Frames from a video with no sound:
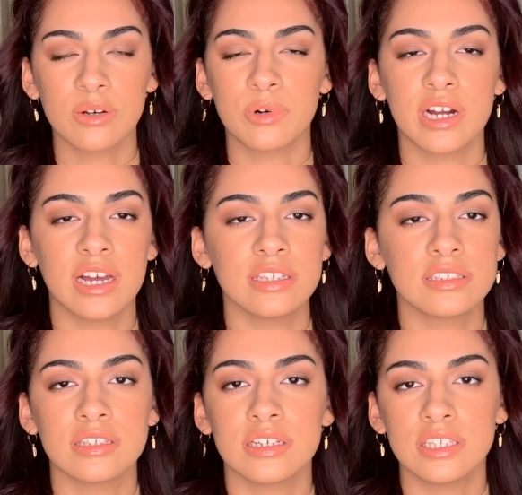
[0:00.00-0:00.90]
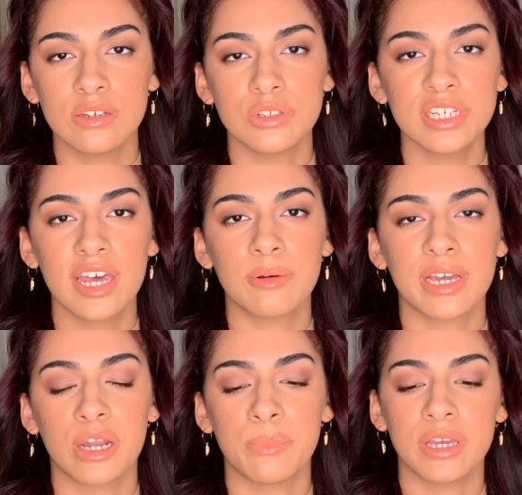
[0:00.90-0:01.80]
Whereas a single shadow, I
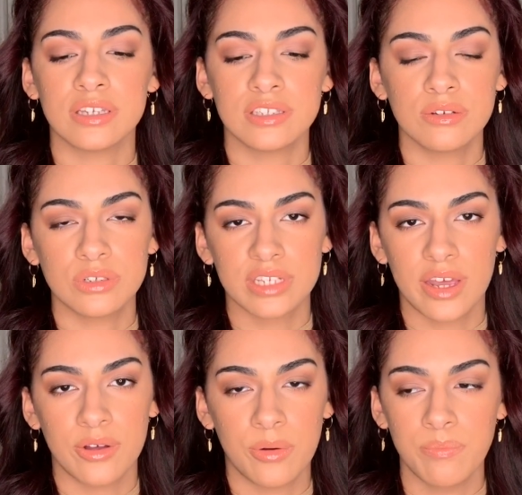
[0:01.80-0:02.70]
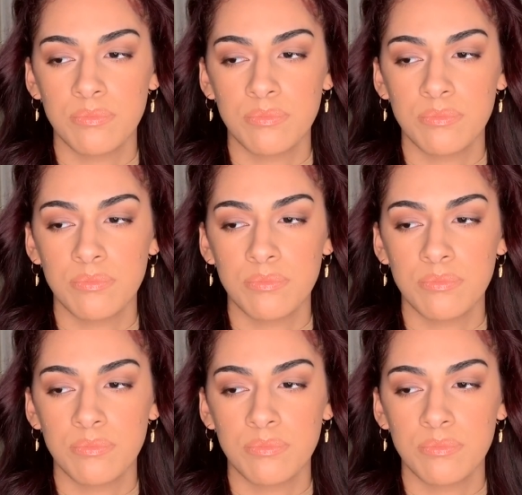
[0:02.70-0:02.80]
got to pick a single shadow